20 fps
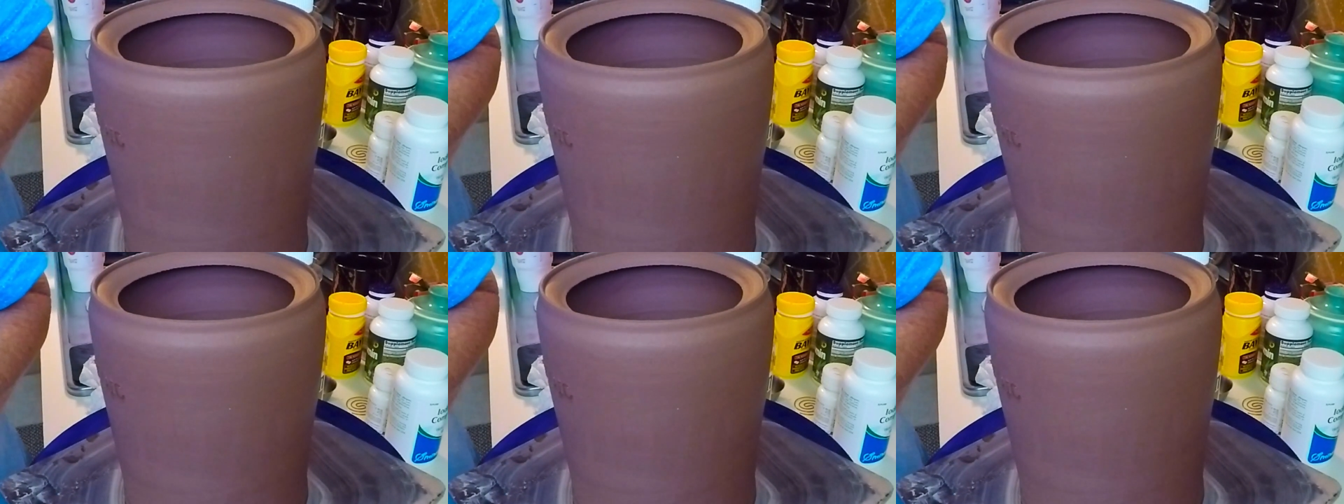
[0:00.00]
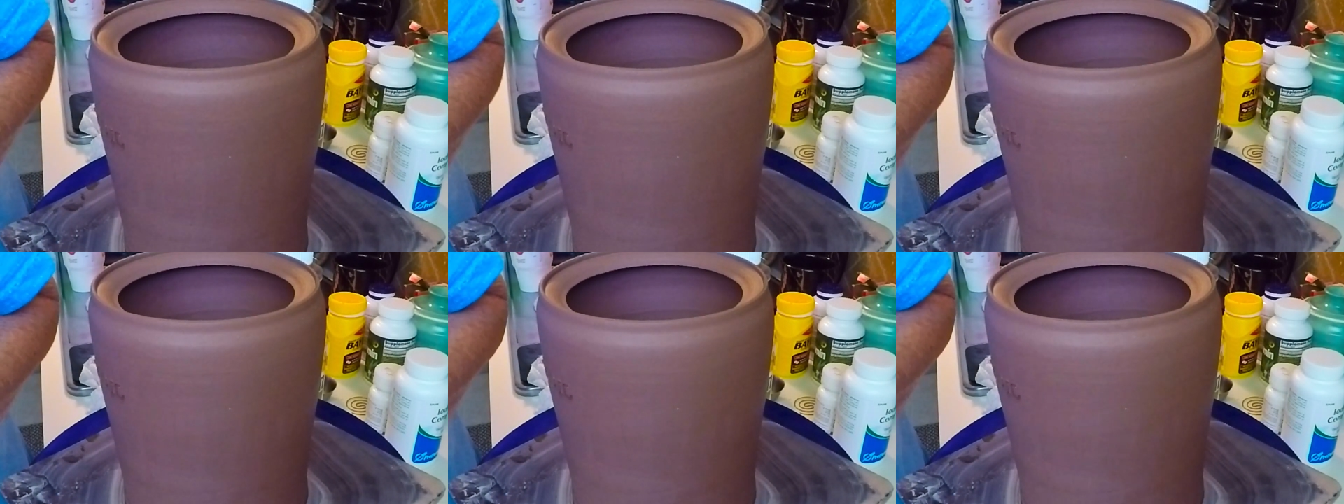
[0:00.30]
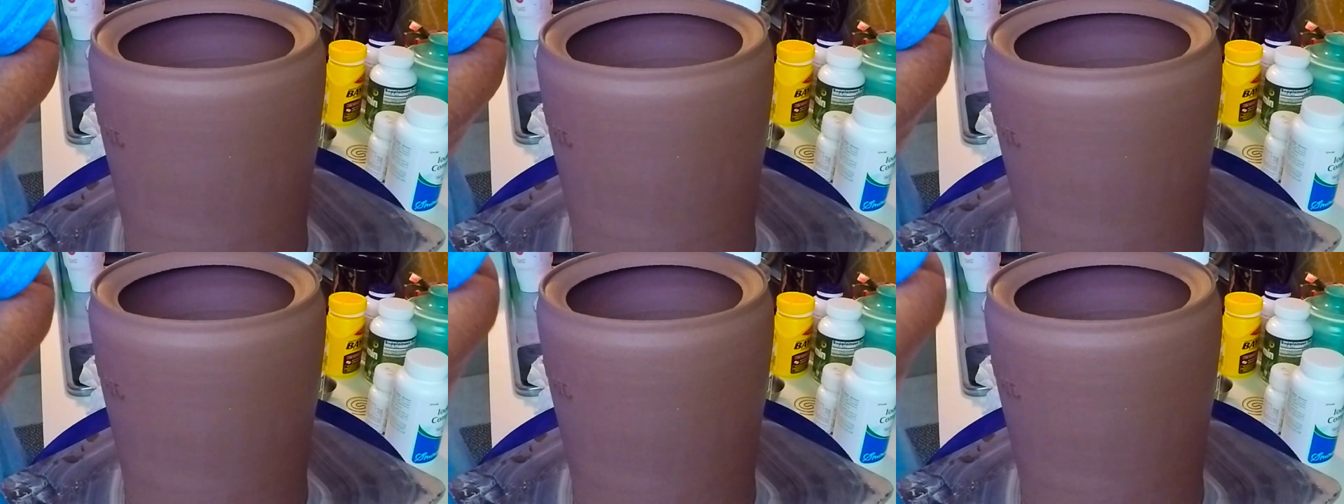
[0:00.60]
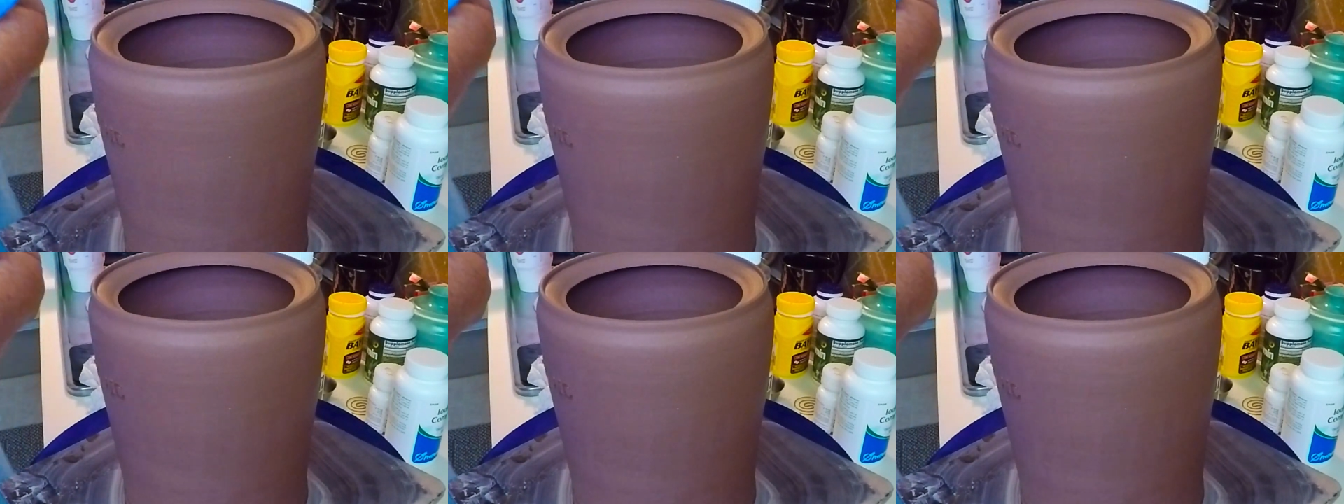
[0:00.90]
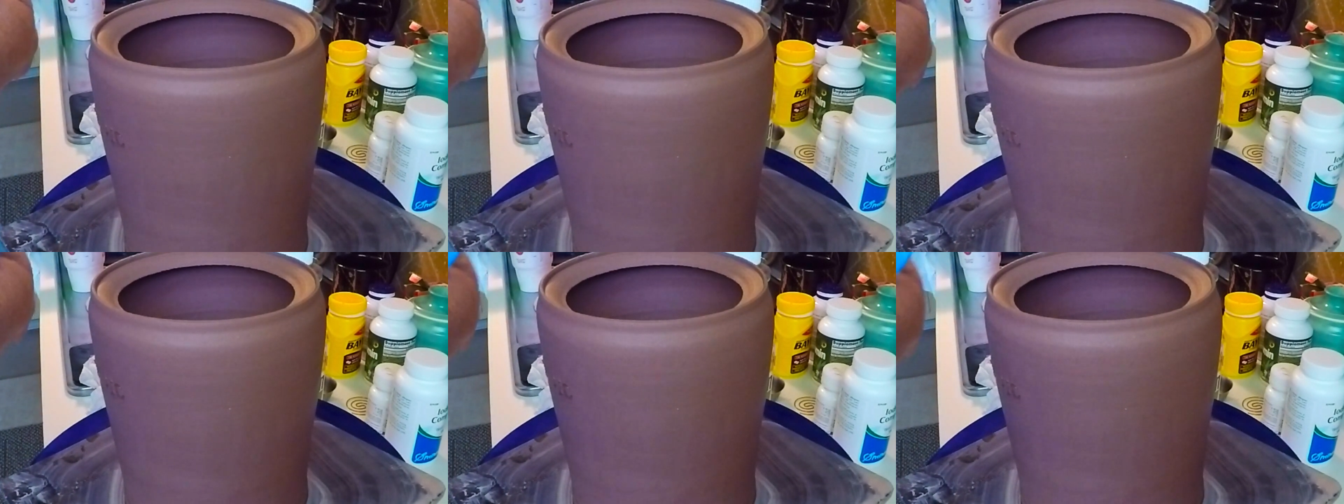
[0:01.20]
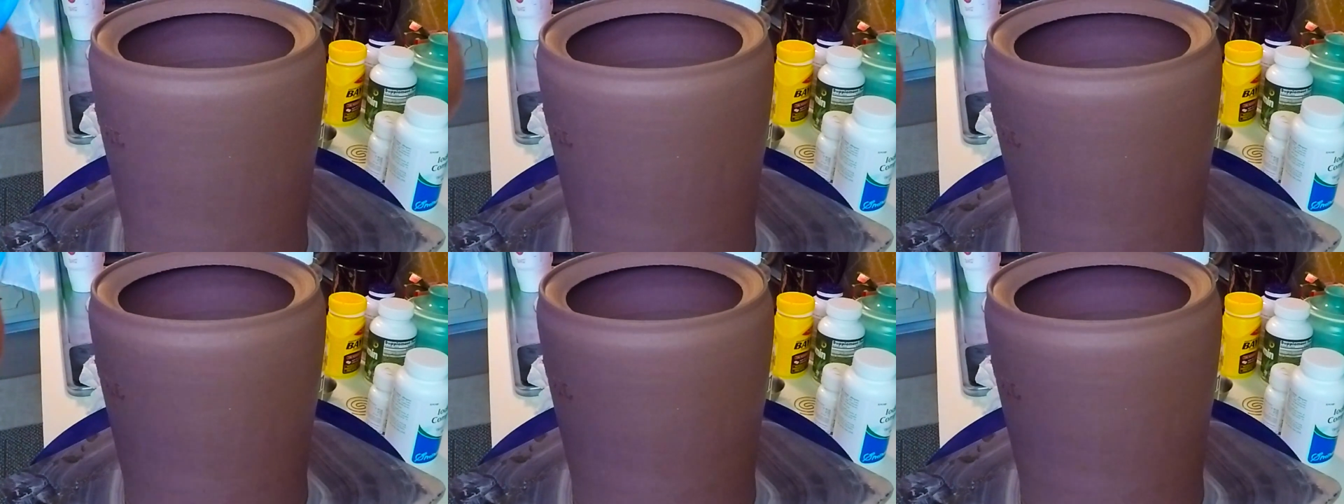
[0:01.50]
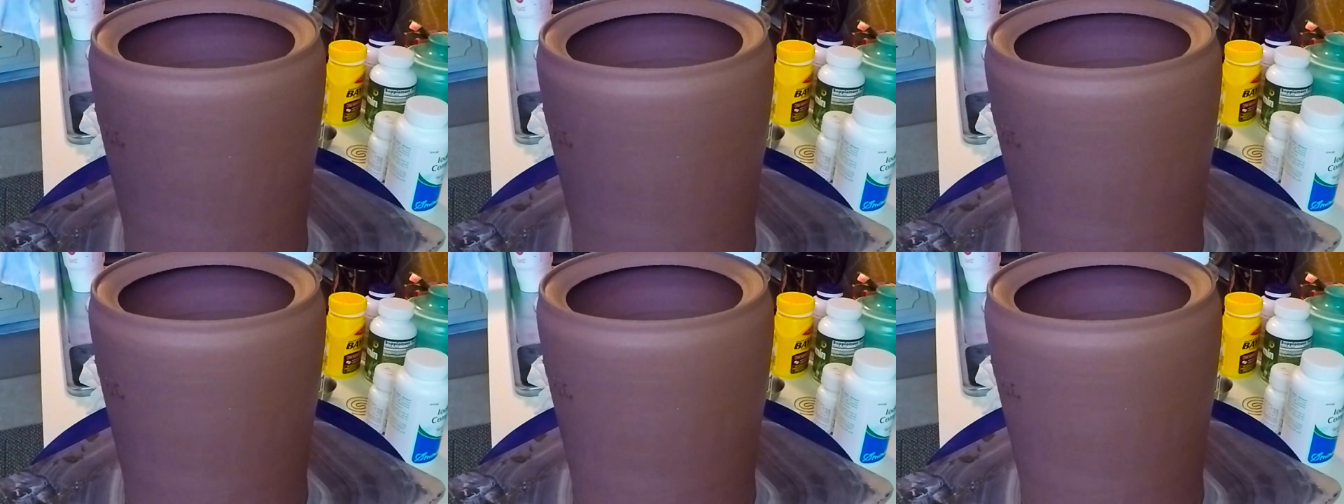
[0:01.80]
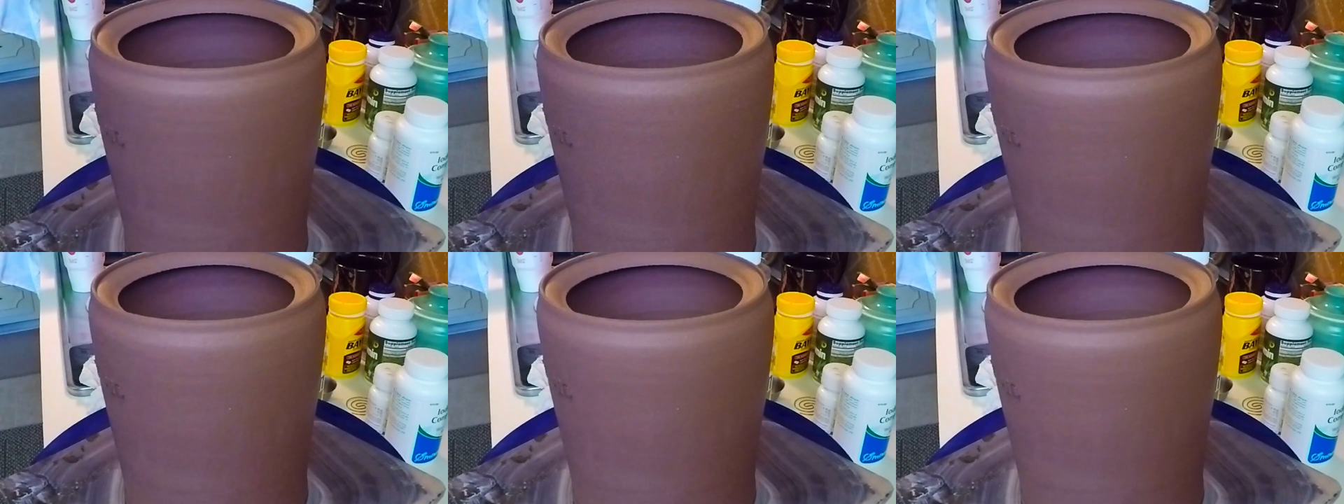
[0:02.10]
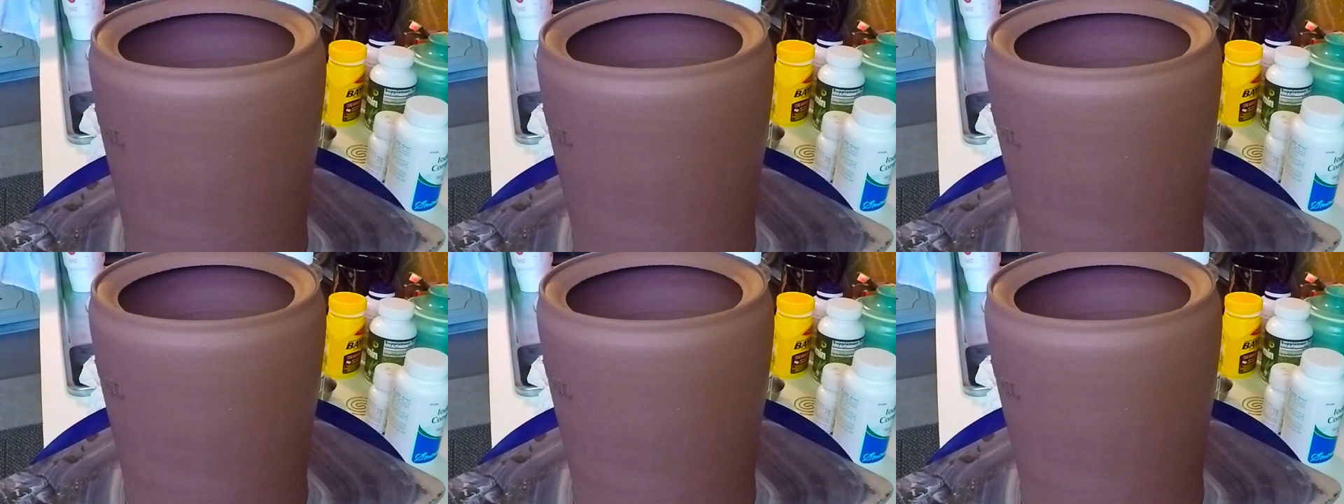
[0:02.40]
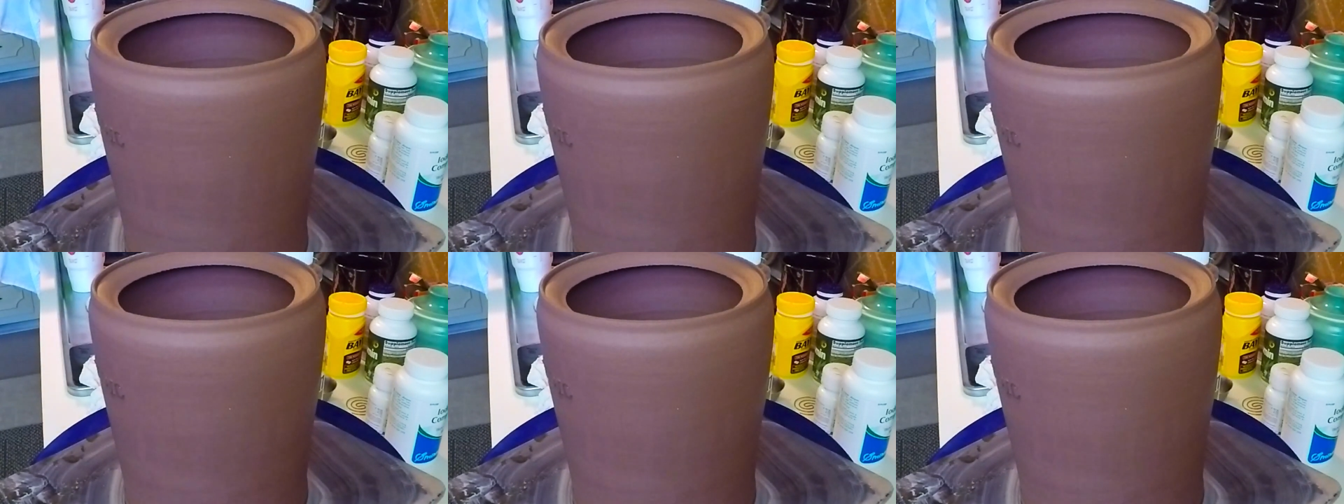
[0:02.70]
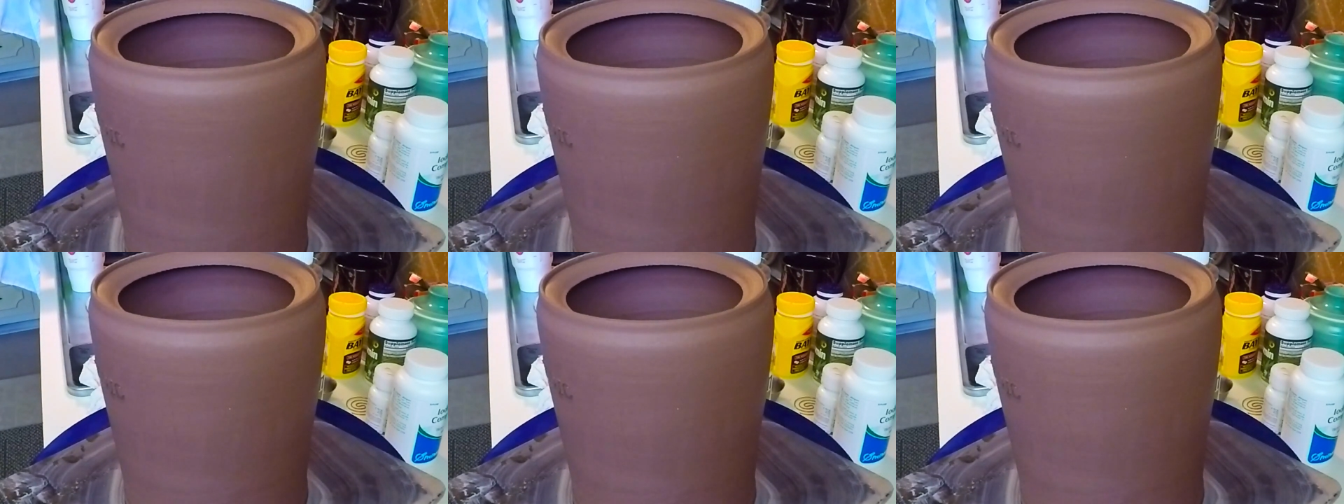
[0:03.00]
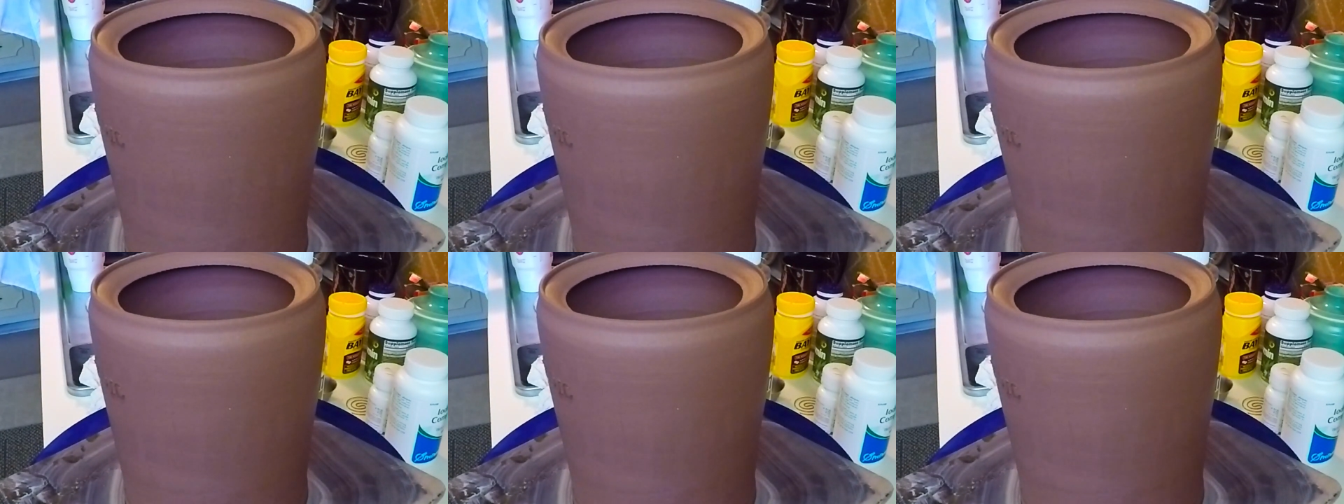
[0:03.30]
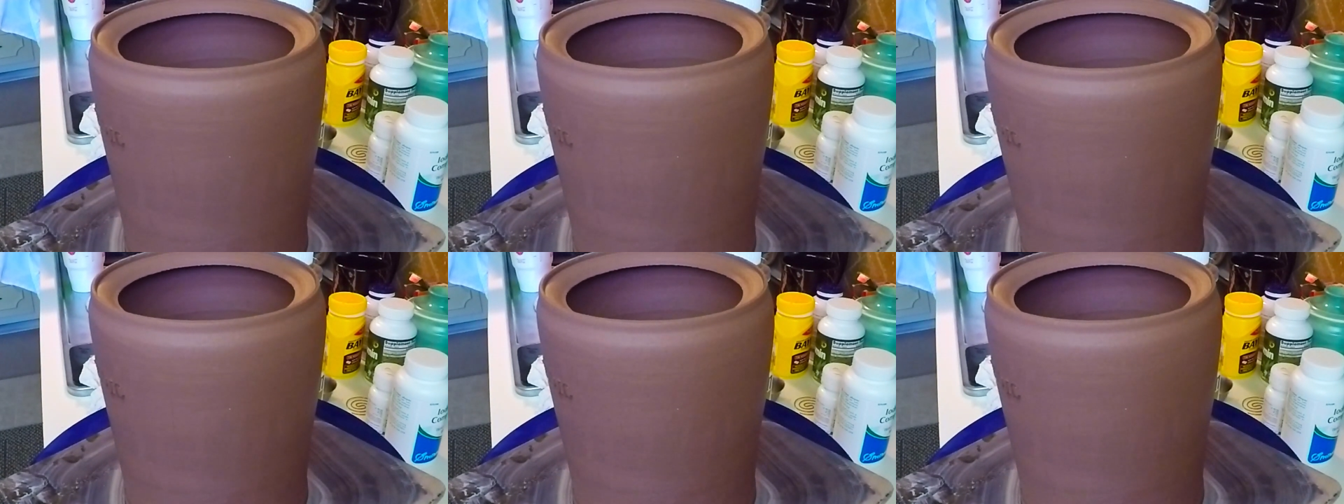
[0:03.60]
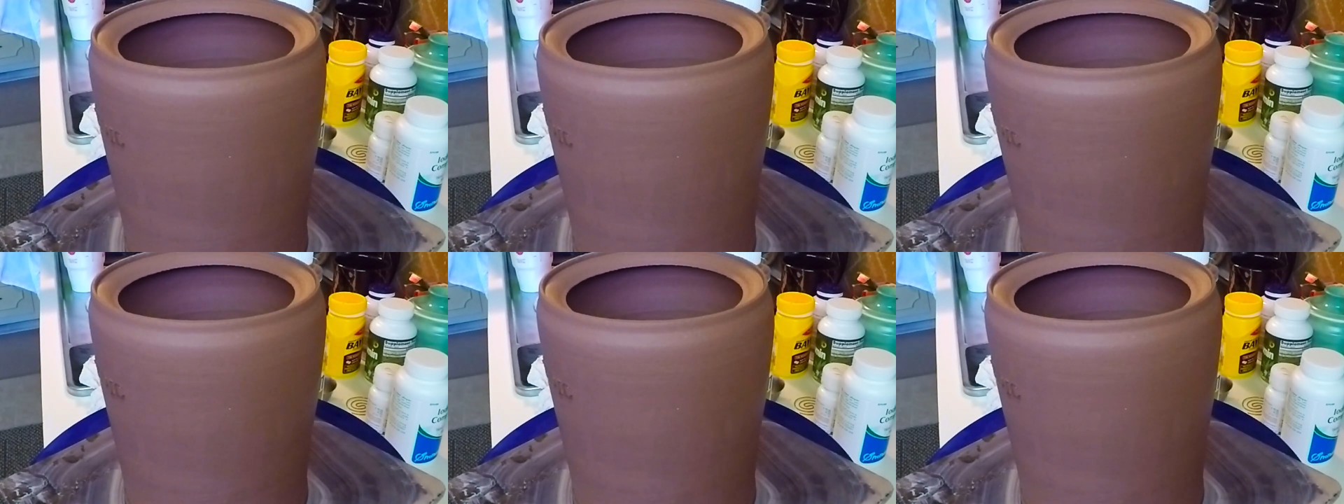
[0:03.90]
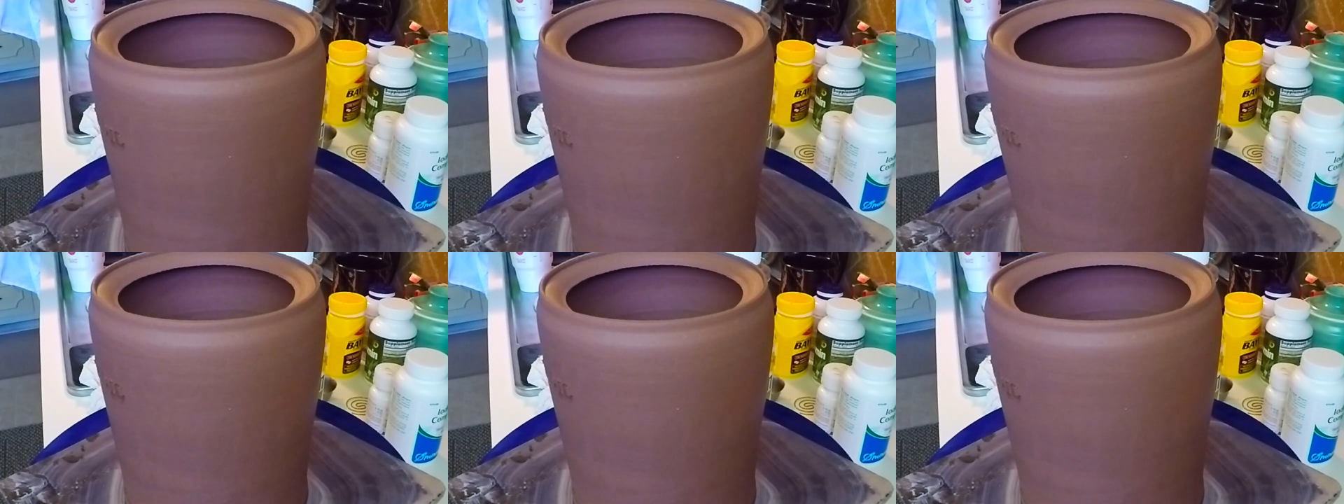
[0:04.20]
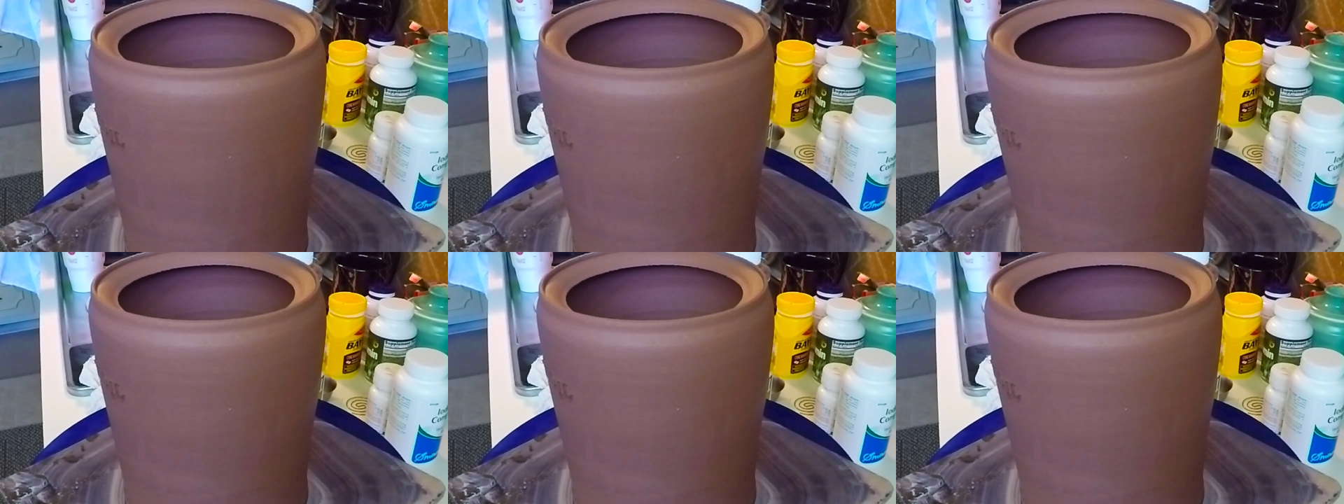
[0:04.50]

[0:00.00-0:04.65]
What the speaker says: [unreadable: no face in view]